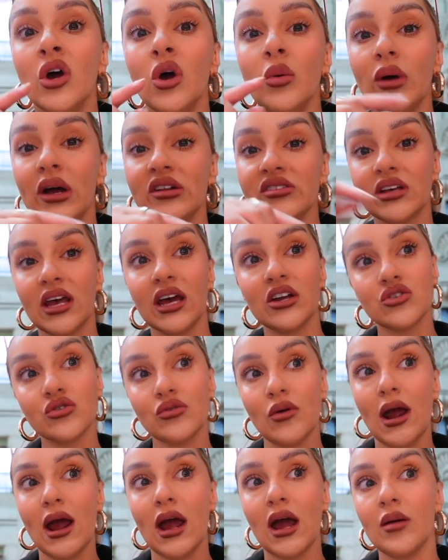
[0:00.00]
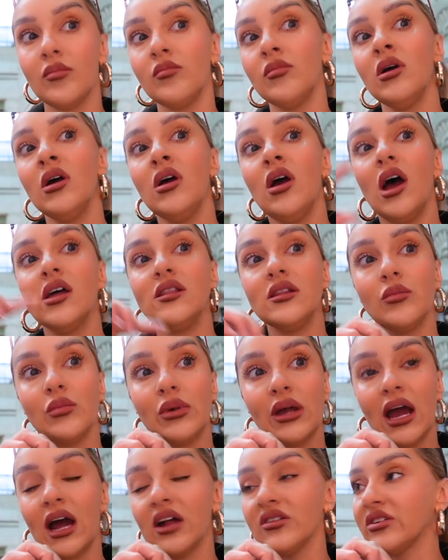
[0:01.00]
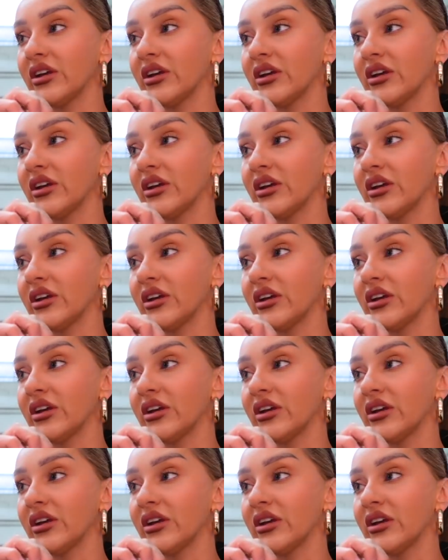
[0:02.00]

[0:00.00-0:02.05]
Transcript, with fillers: we had to get a tram and then we had